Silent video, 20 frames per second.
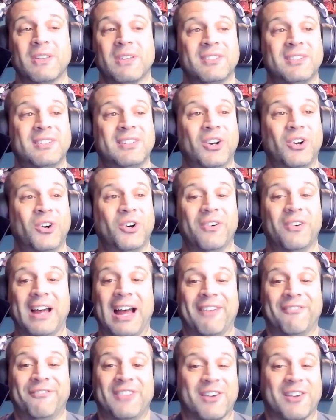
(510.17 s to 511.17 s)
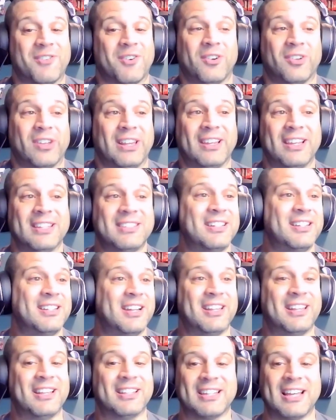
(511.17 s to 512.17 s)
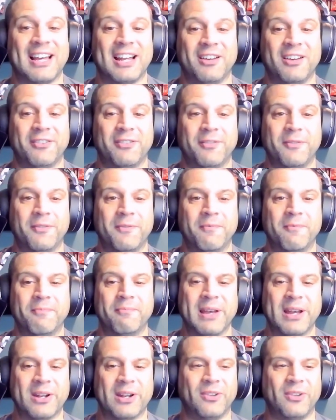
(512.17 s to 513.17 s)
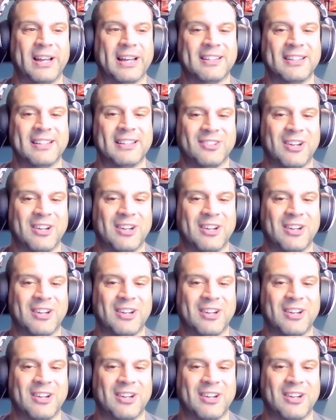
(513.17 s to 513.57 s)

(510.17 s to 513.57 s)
So I've never really listened to any of this kind of metal like this.